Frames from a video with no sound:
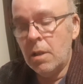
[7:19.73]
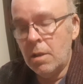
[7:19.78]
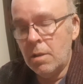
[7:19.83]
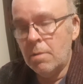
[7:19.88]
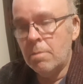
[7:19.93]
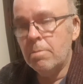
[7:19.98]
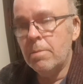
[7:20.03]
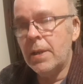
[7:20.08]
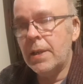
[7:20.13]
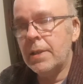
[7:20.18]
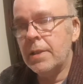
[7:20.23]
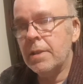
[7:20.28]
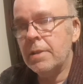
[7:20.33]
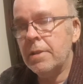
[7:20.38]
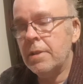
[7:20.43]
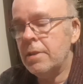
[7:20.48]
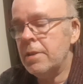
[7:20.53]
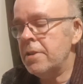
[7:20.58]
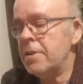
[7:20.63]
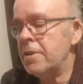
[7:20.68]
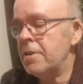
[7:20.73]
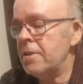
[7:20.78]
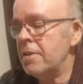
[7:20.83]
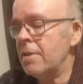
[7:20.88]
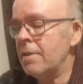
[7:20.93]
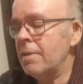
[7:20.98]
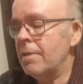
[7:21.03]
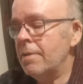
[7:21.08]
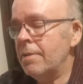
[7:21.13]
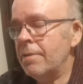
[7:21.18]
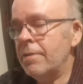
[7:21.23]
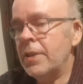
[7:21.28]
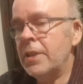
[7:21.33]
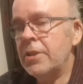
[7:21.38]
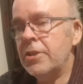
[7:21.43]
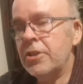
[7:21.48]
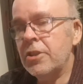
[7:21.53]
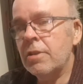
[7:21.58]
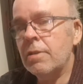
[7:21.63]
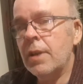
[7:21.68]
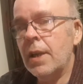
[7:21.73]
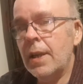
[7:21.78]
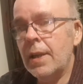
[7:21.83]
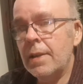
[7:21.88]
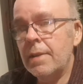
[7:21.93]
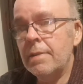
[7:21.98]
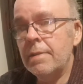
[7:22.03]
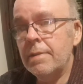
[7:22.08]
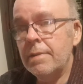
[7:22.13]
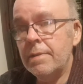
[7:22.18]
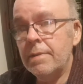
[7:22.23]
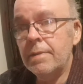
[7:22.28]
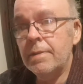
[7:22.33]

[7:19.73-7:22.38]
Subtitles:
make a nice feature out of